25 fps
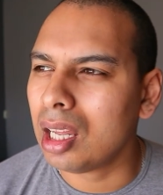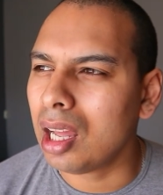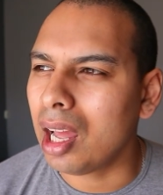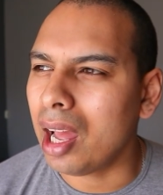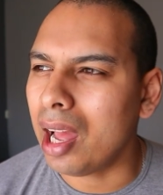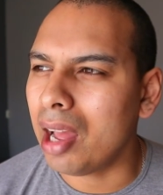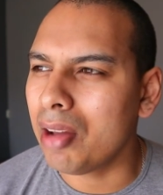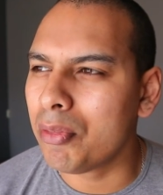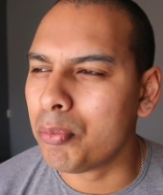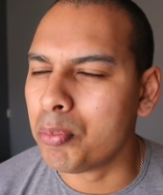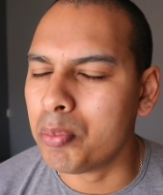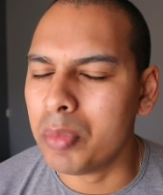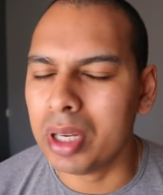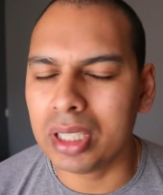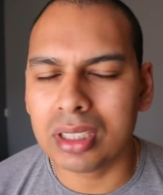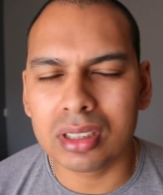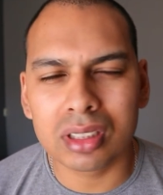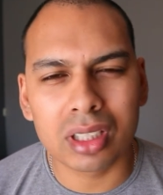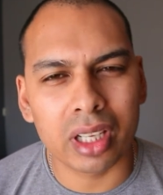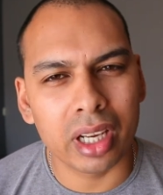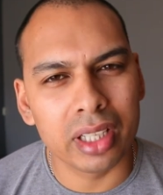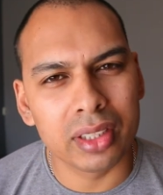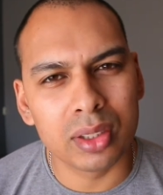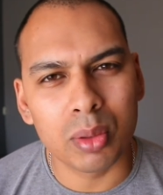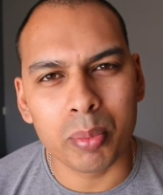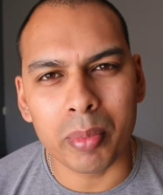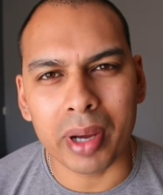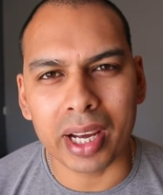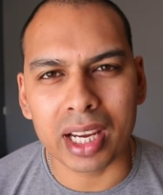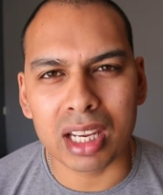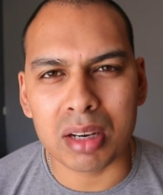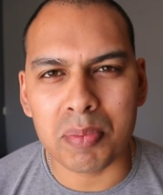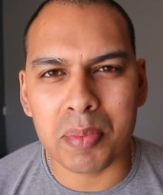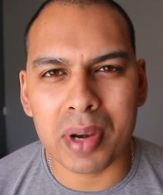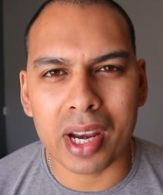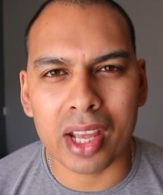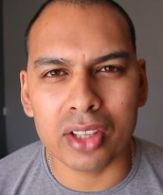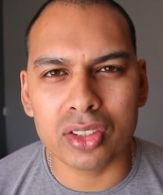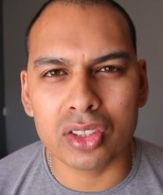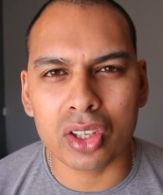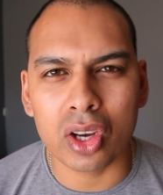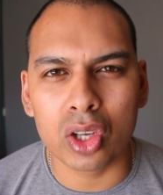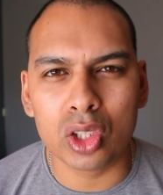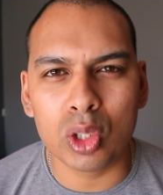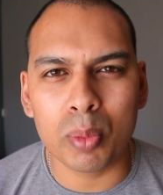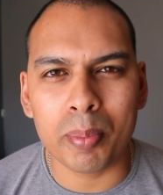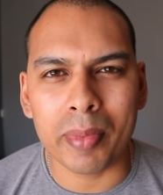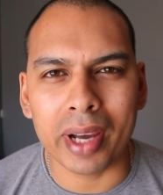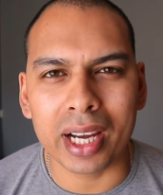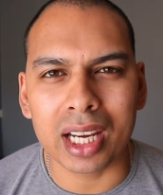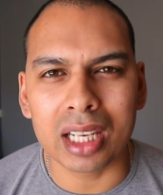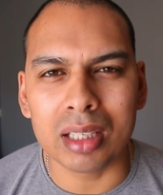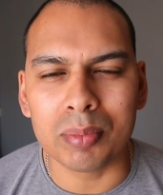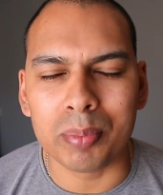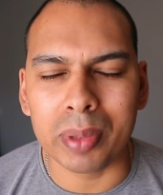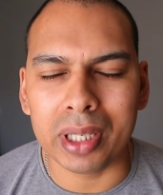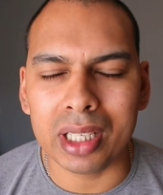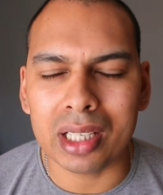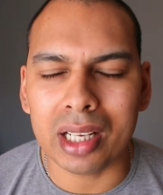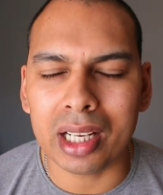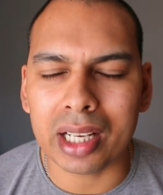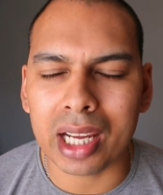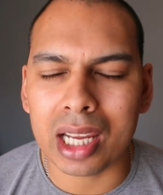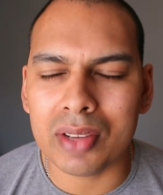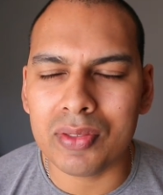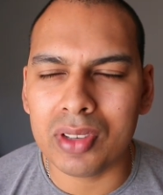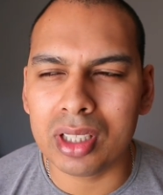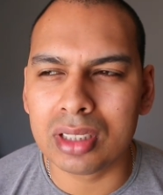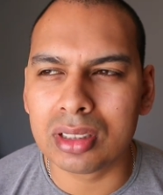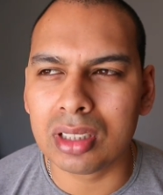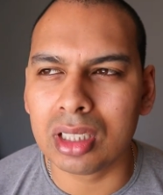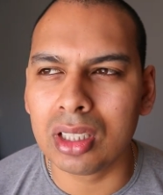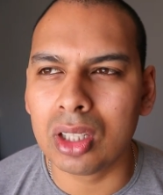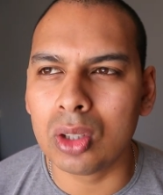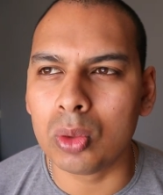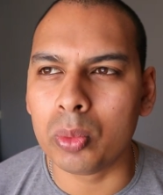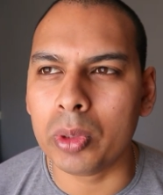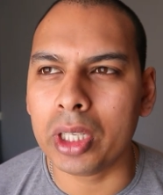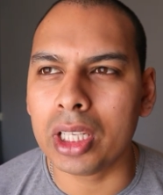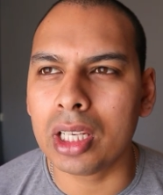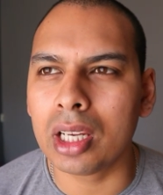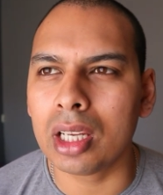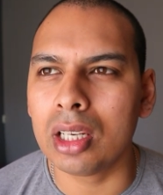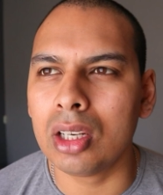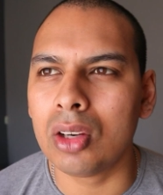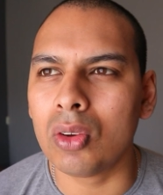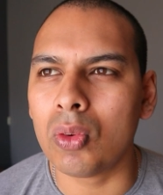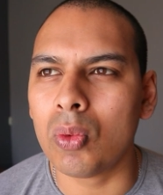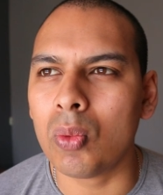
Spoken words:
I've missed going to Mug and Bean. I used to go to Mug and Bean like every single weekend.